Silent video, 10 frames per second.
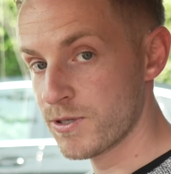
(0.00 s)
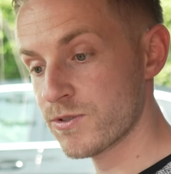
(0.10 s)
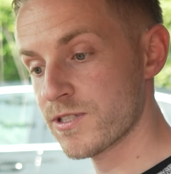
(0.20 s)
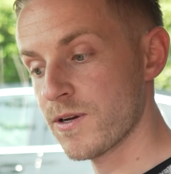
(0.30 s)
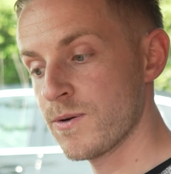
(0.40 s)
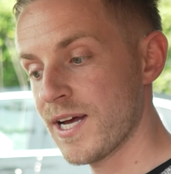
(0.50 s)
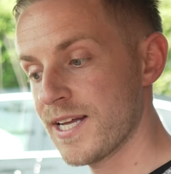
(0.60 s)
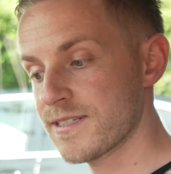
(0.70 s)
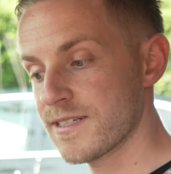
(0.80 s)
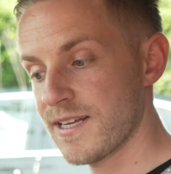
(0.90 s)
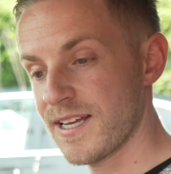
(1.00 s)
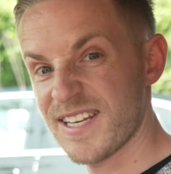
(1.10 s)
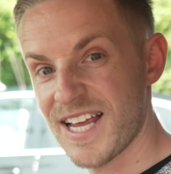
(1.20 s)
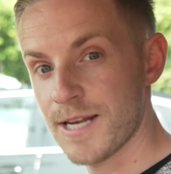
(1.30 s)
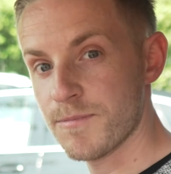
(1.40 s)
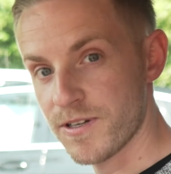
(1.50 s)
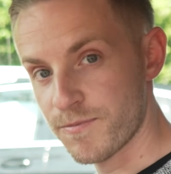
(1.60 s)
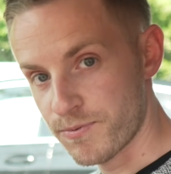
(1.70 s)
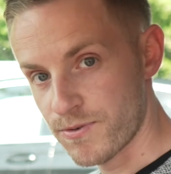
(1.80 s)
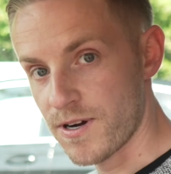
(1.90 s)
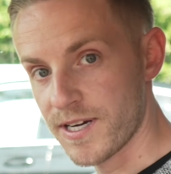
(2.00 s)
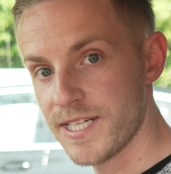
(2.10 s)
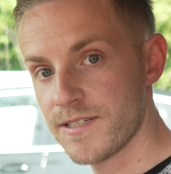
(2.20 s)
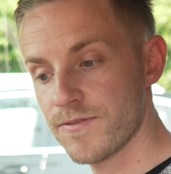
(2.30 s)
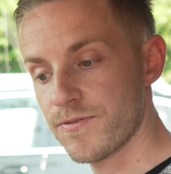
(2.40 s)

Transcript: but also as an element of pride